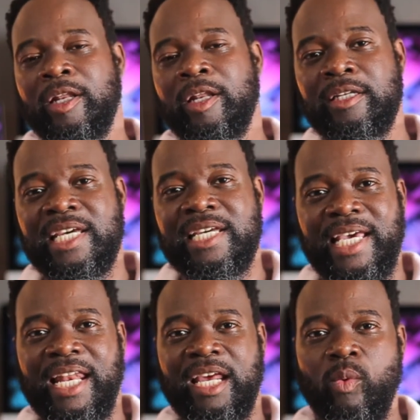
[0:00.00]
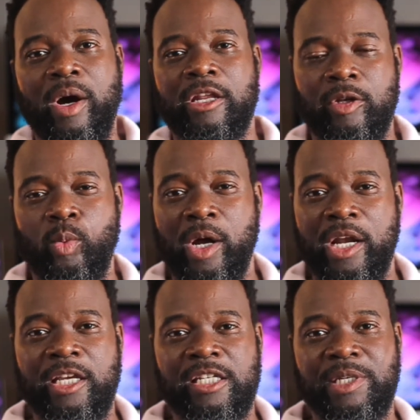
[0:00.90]
dictating what
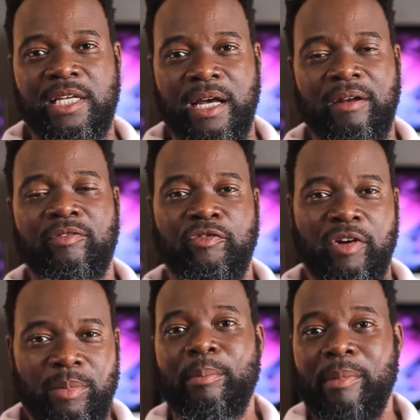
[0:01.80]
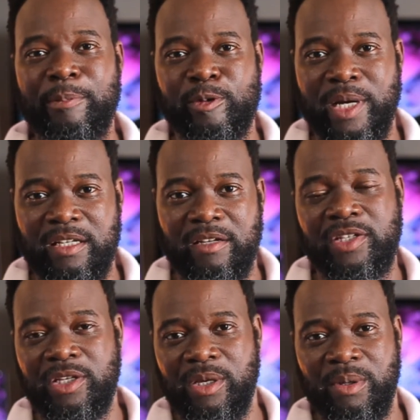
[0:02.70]
needs to be done from my perspective
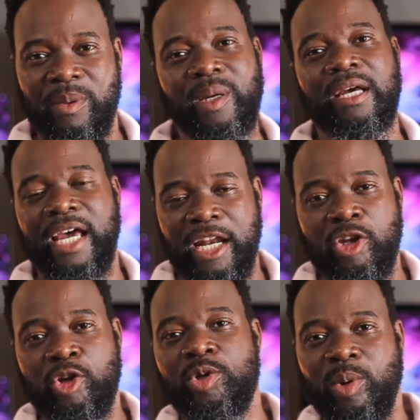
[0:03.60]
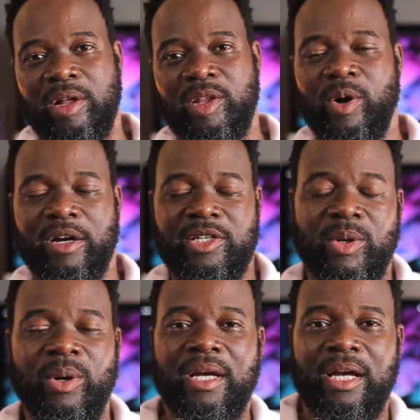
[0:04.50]
to you, and you do all the work.
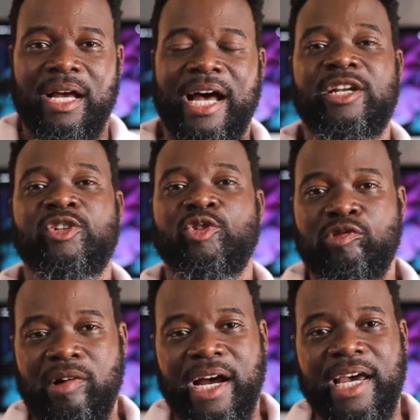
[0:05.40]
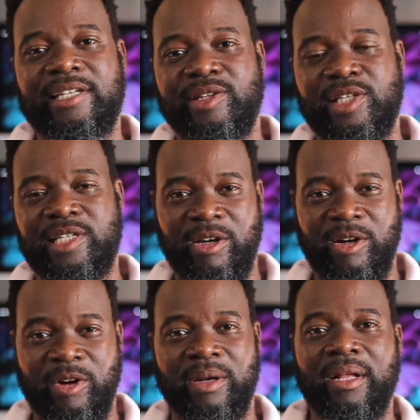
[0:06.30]
So I try to
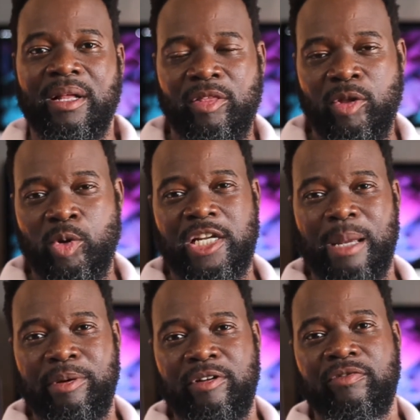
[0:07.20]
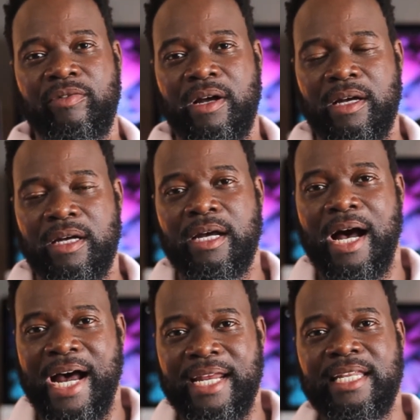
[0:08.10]
steer those type of
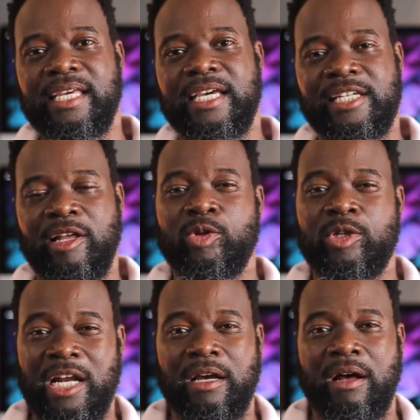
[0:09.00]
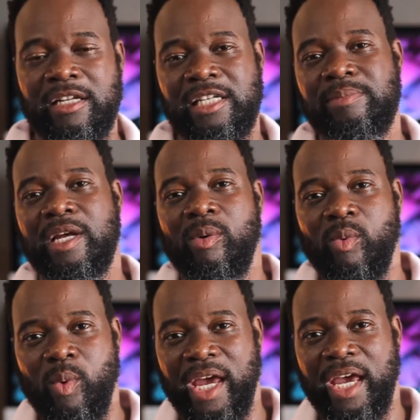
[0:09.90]
ideas and those kind of concepts
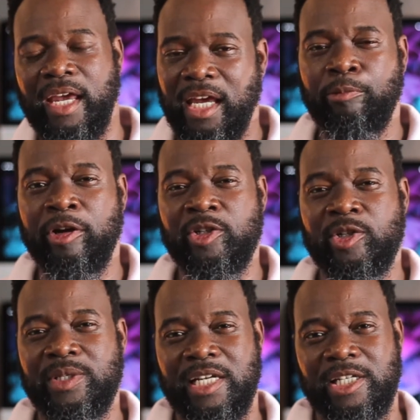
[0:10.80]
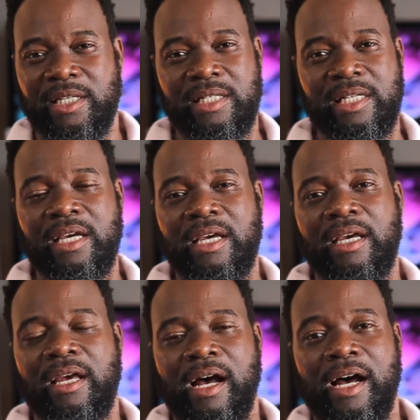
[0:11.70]
away in brainstorm sessions,
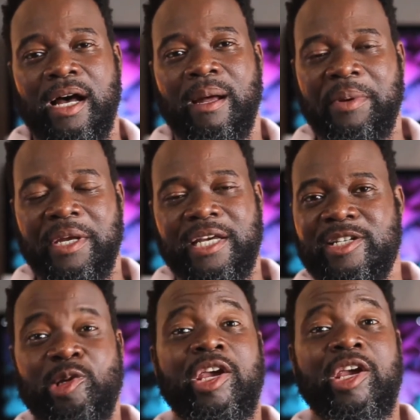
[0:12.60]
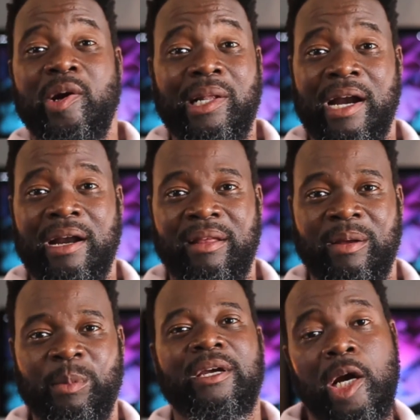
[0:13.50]
because you hear a lot of
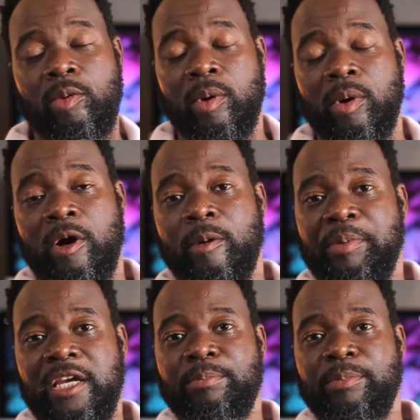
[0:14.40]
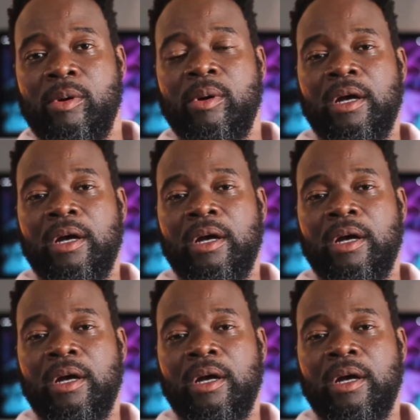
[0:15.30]
them where people